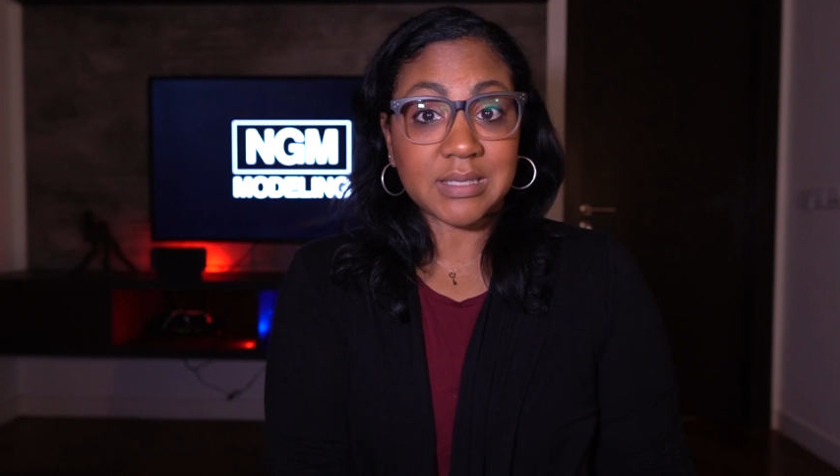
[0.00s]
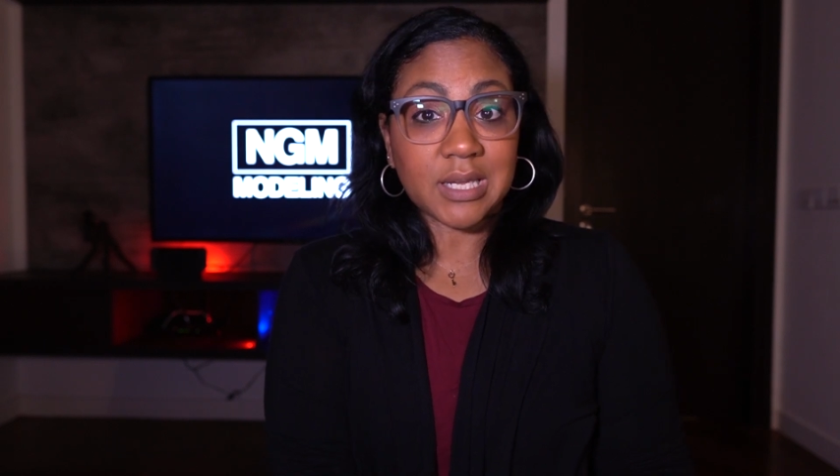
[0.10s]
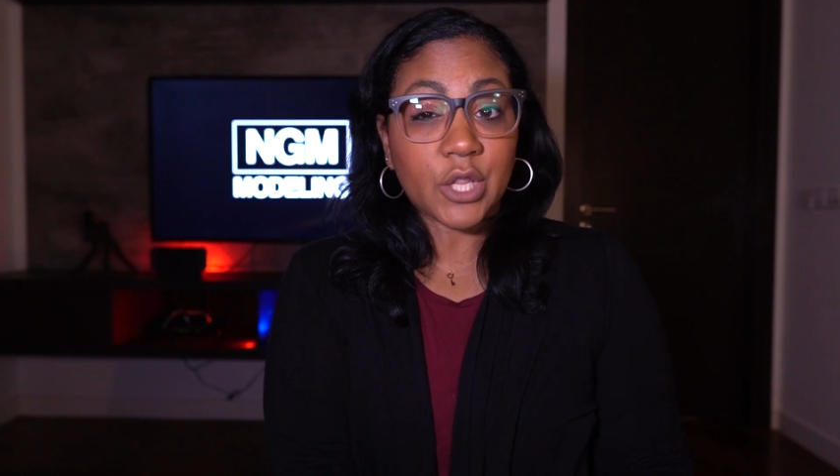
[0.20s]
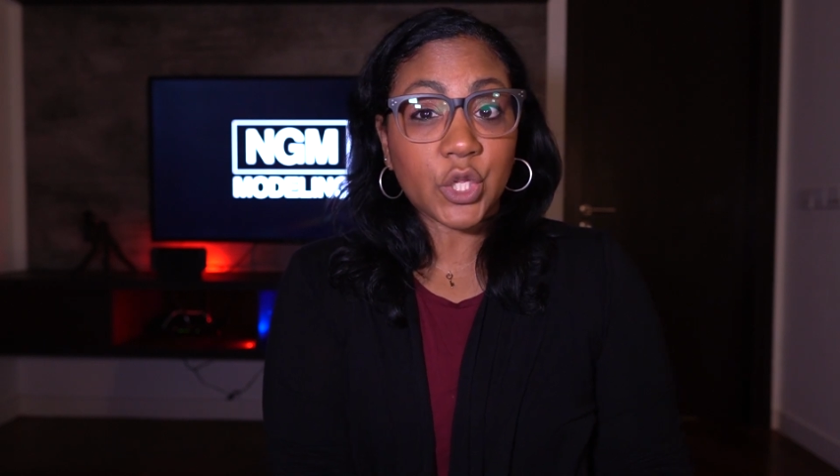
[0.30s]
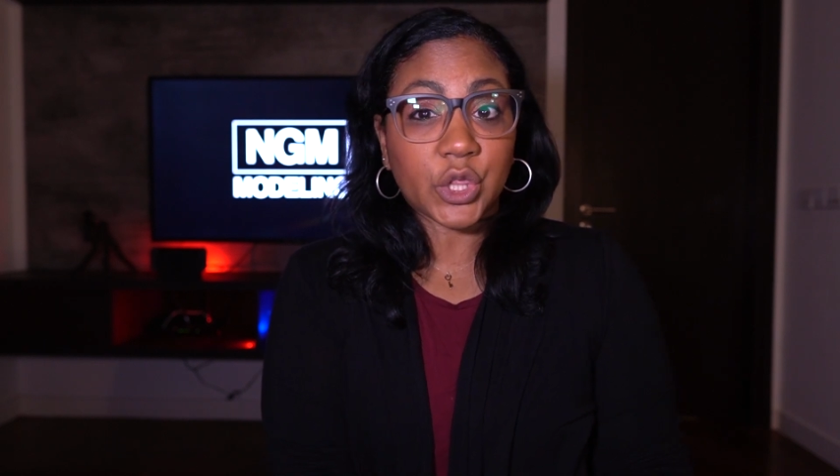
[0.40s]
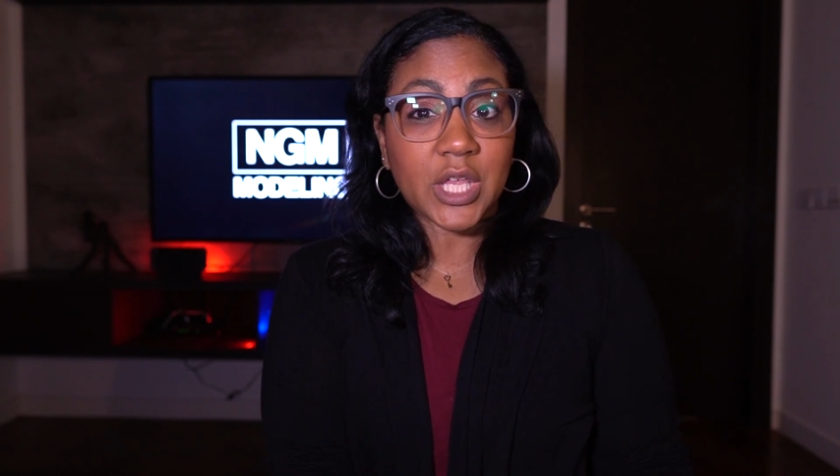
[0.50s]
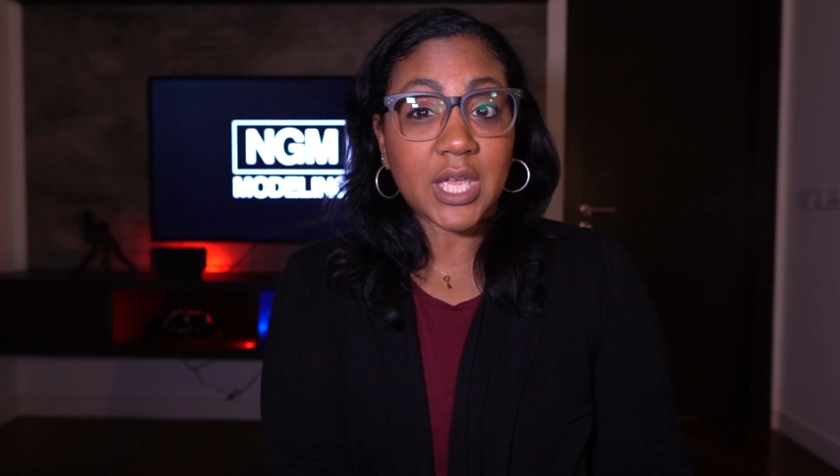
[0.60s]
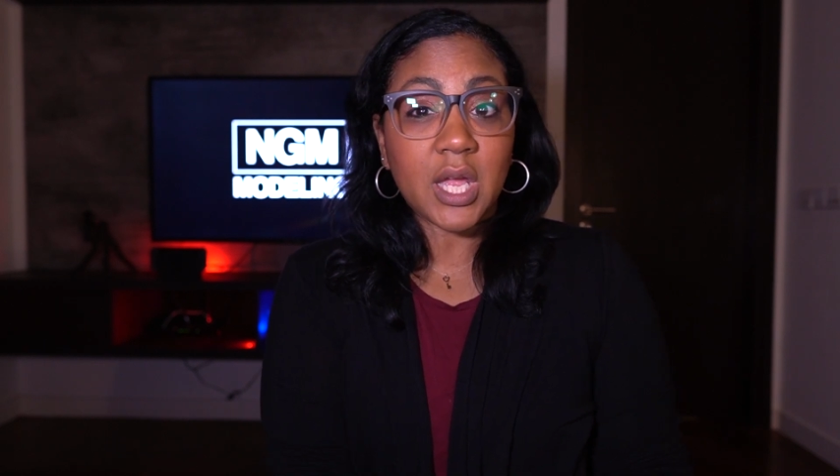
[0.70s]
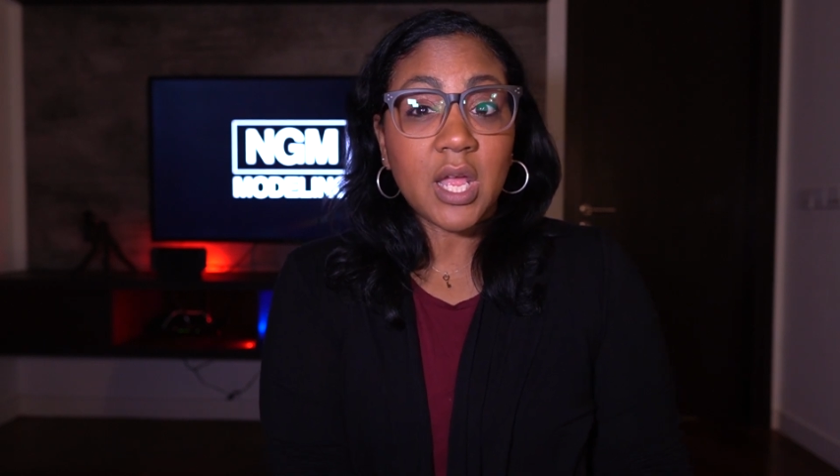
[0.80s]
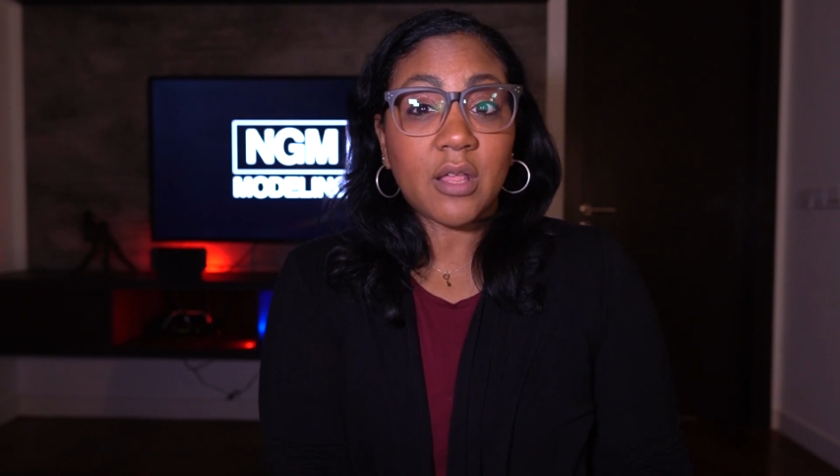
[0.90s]
The other
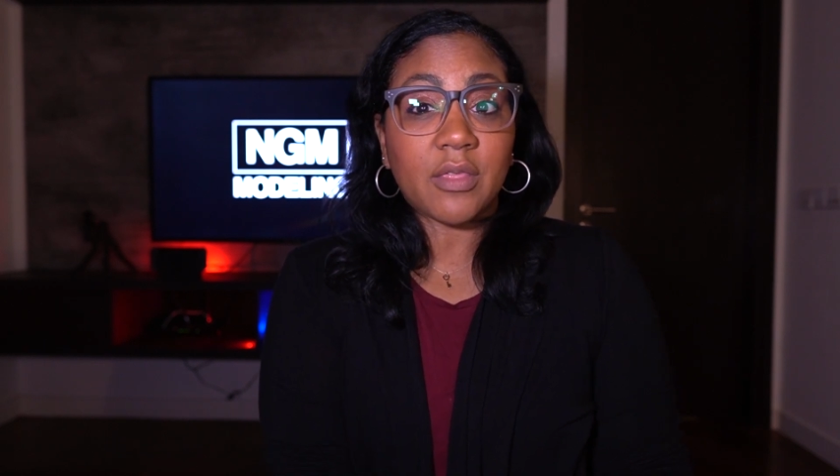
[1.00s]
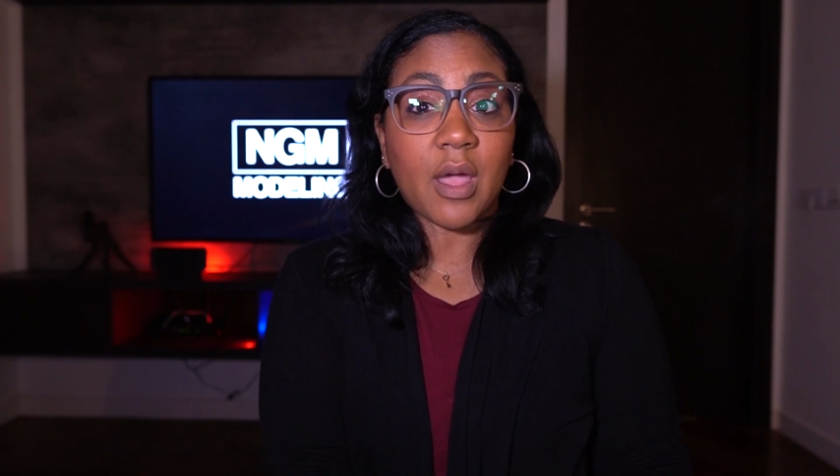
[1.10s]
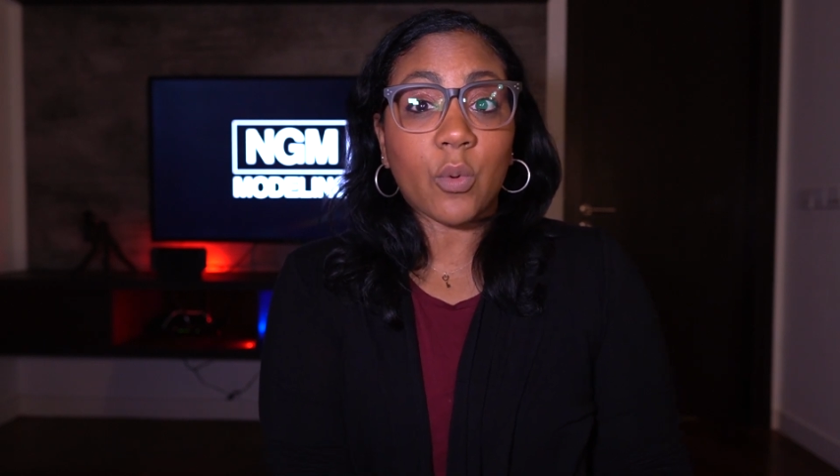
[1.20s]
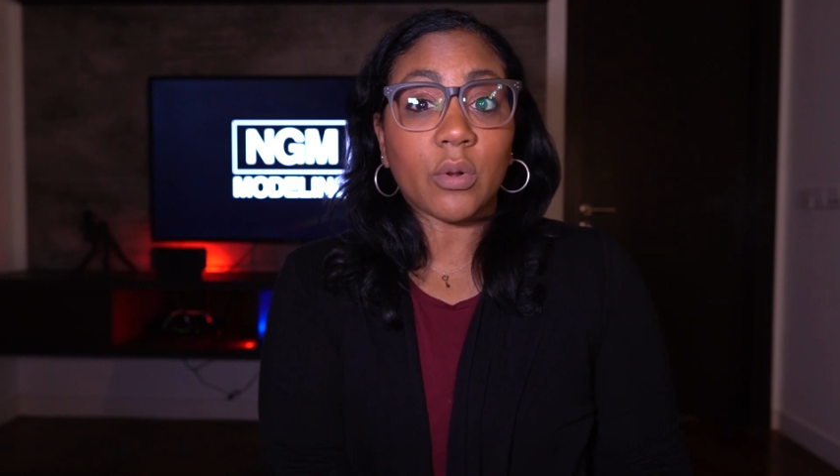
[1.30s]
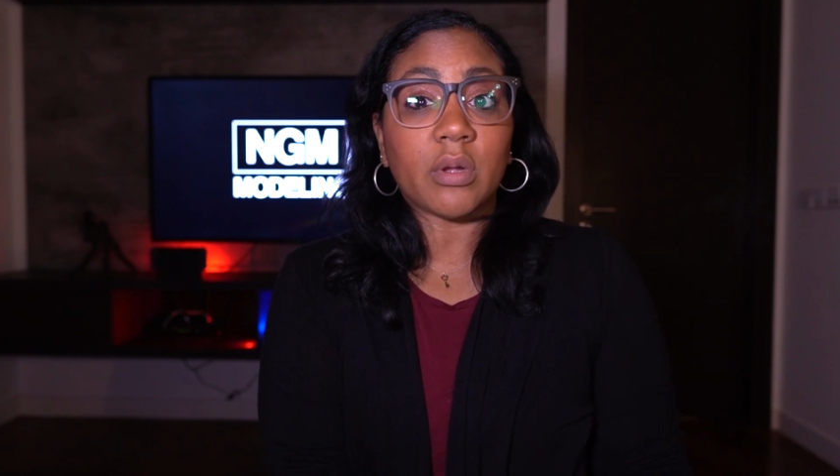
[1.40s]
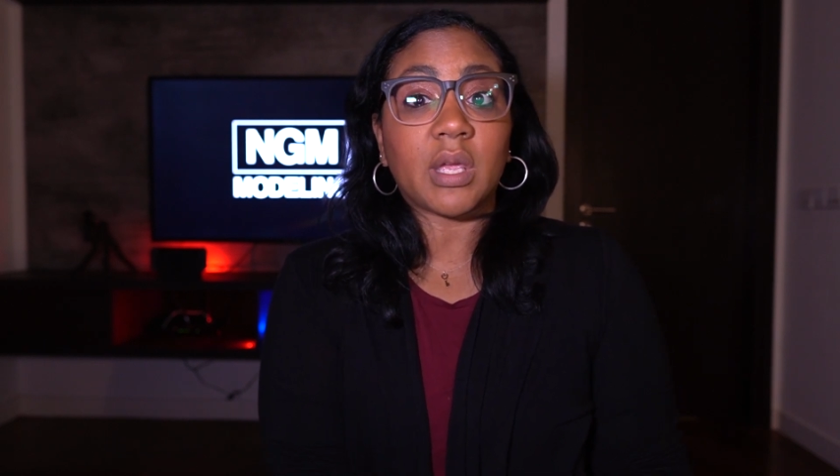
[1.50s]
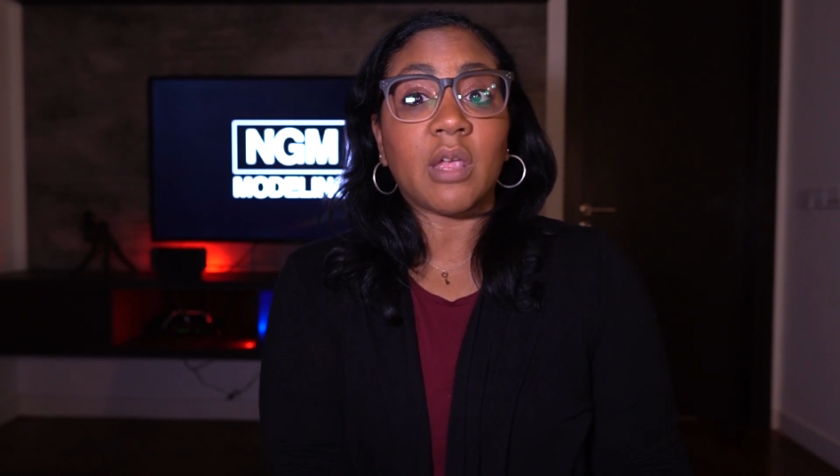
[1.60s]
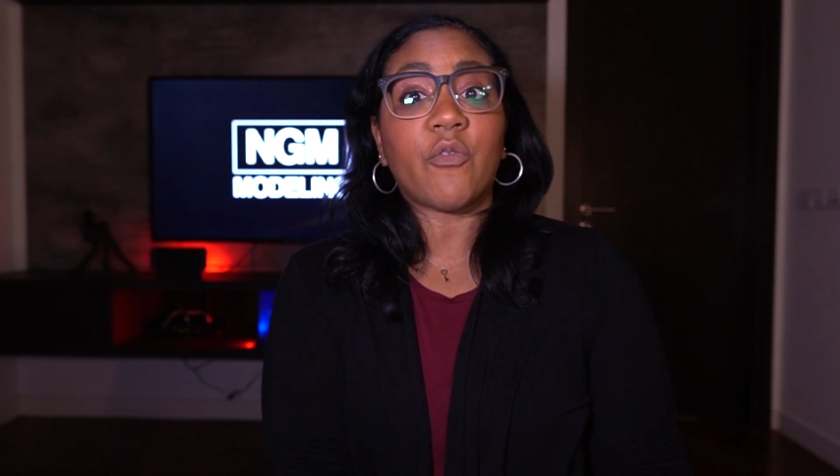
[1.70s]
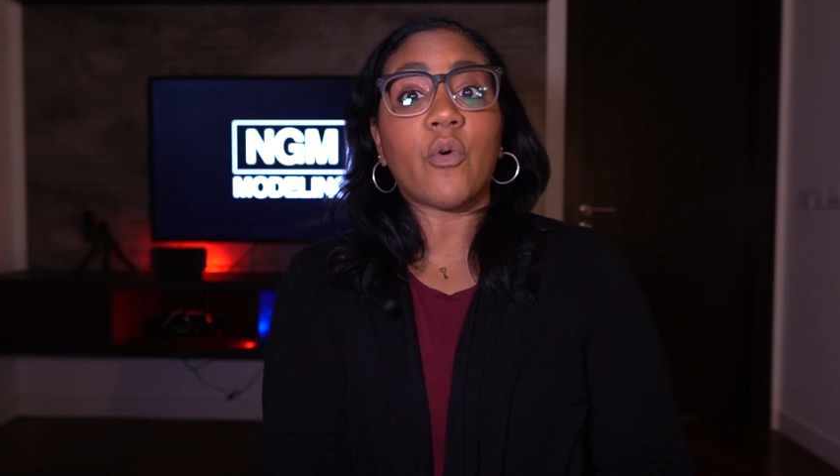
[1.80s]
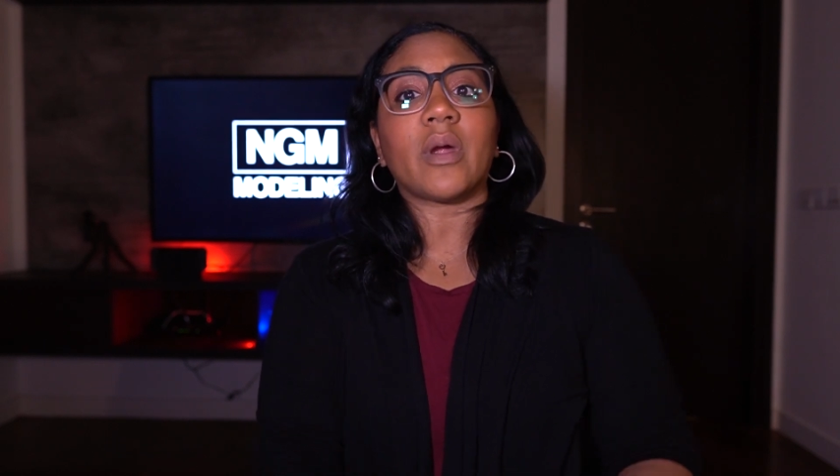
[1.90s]
thing that we're
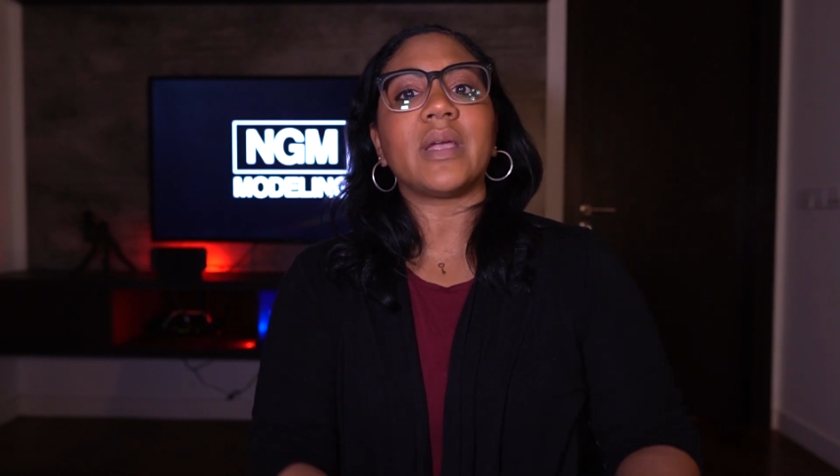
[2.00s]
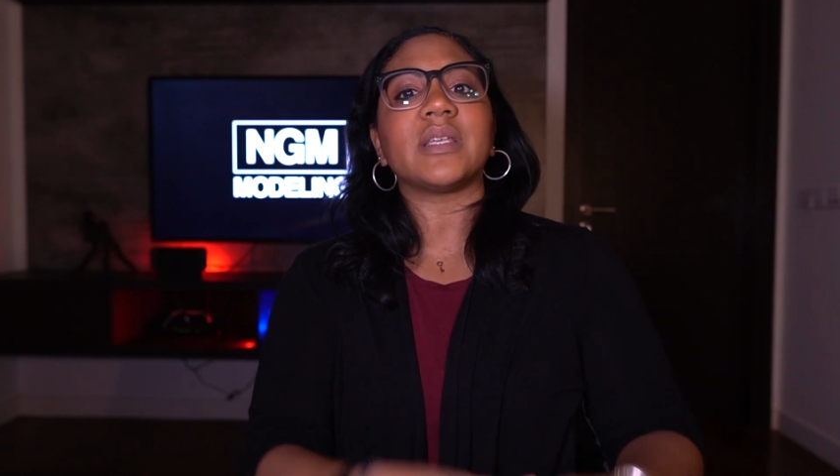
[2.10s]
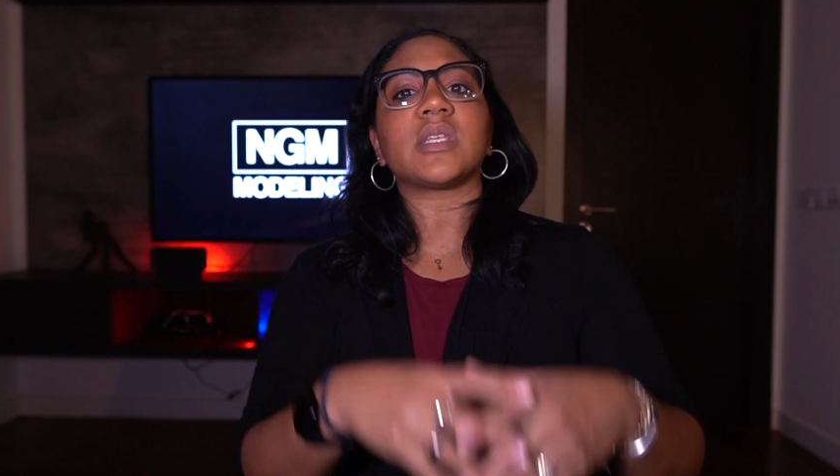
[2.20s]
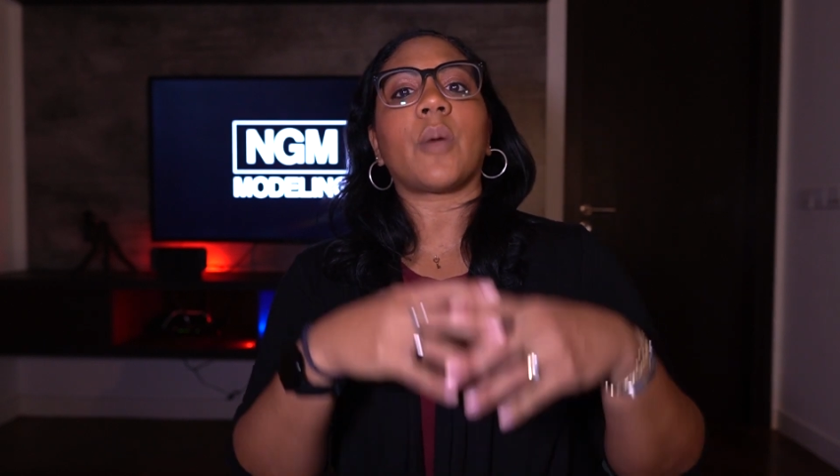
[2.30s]
looking for is